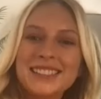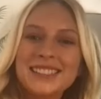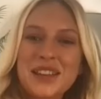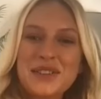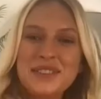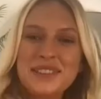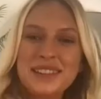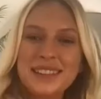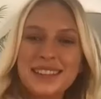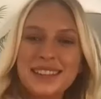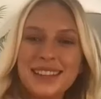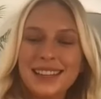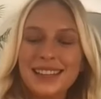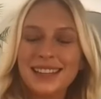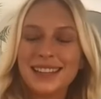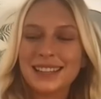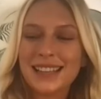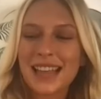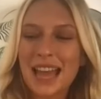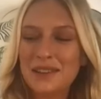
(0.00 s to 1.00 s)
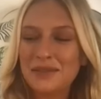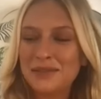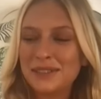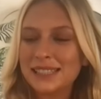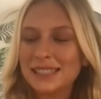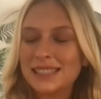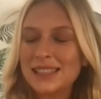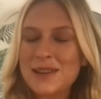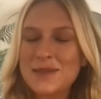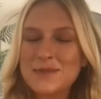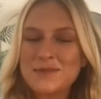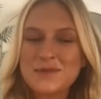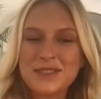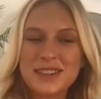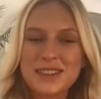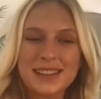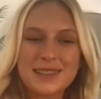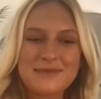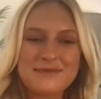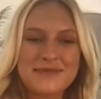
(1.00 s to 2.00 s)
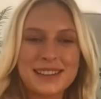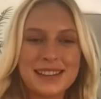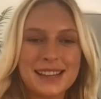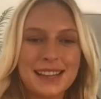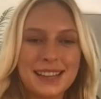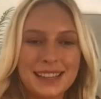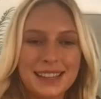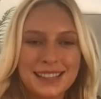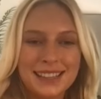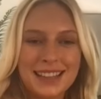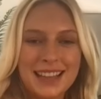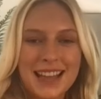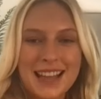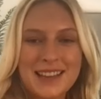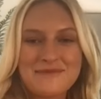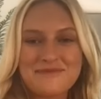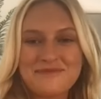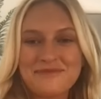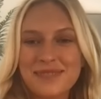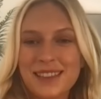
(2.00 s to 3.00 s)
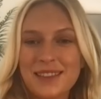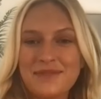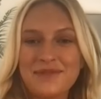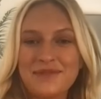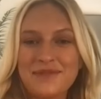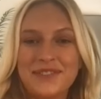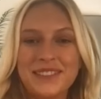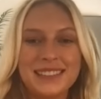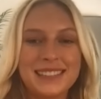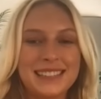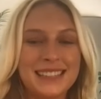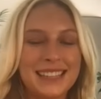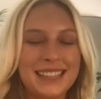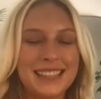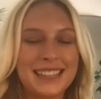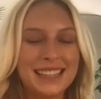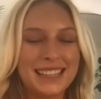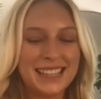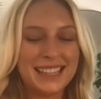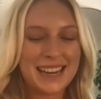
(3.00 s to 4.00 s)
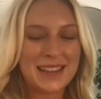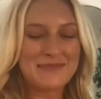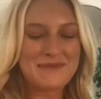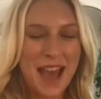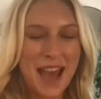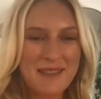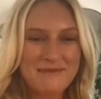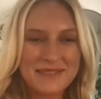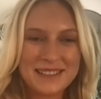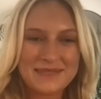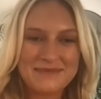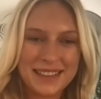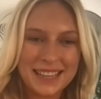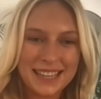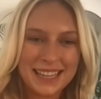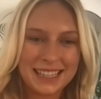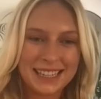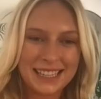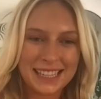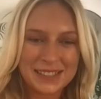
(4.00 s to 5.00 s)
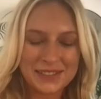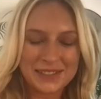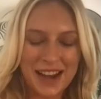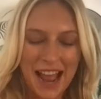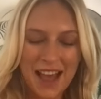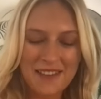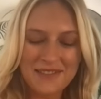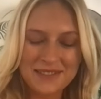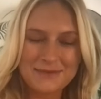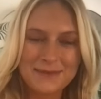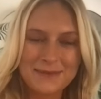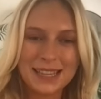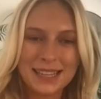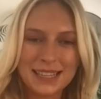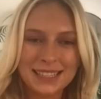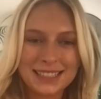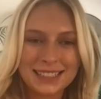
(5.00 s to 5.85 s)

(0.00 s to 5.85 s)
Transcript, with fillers: going good. Kind of a slow morning, but I'm I'm feeling good. I'm happy to be here. Thanks for having me.